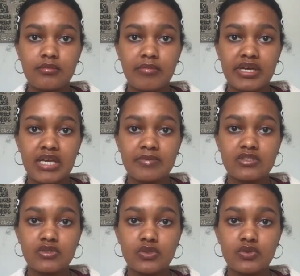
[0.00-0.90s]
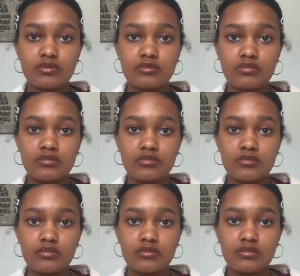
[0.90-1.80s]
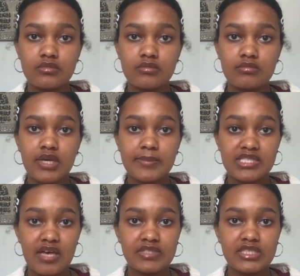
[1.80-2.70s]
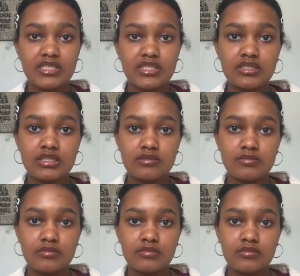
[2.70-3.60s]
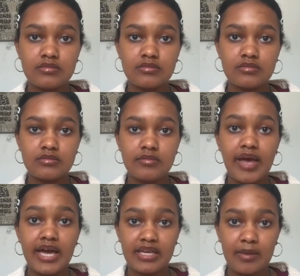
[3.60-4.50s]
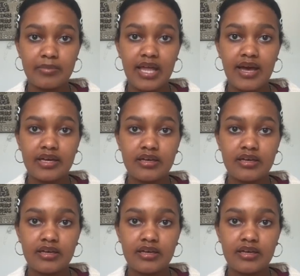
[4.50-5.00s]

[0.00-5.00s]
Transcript: My name is Noon. I'm 17, and I'm black.